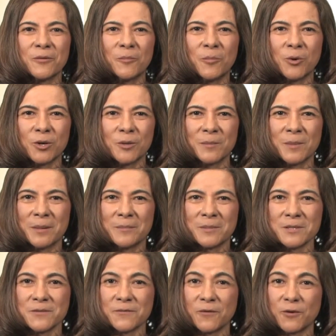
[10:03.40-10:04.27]
of board
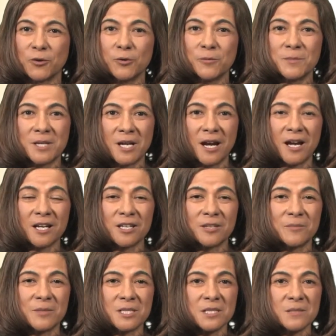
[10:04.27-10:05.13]
members for whom
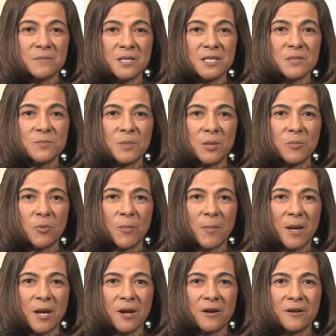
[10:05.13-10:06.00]
documents must be
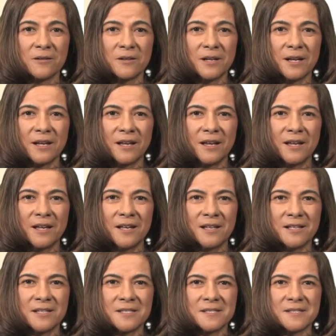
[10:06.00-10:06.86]
prepared.
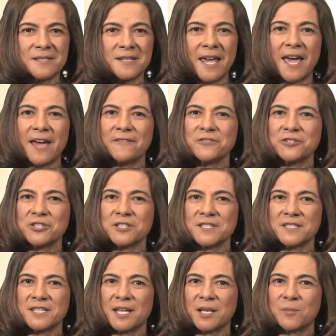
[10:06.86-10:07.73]
Staff should
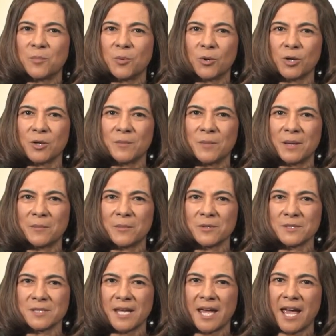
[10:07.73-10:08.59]
send board
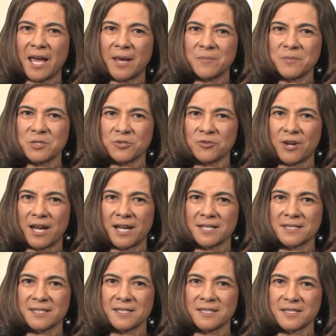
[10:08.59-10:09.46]
members
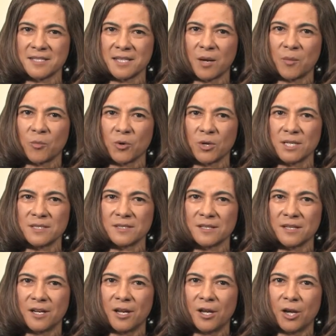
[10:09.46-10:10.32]
abstracts and summaries.
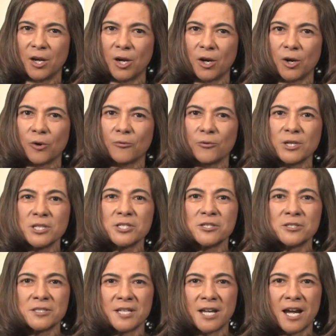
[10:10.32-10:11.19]

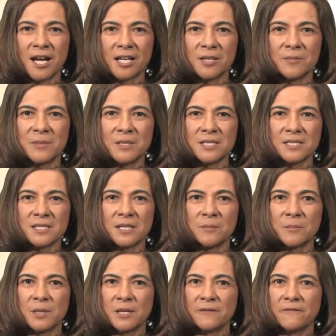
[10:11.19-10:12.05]
Original documents
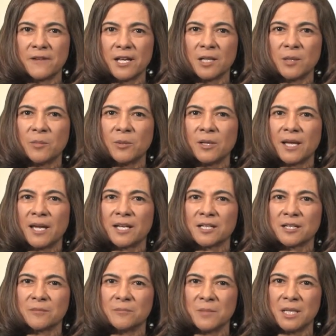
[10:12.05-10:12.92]
can be available
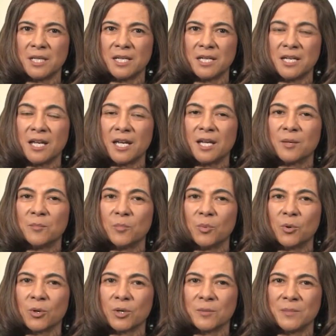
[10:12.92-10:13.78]
at committee and
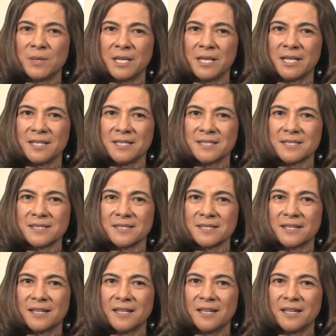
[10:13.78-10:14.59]
board meetings.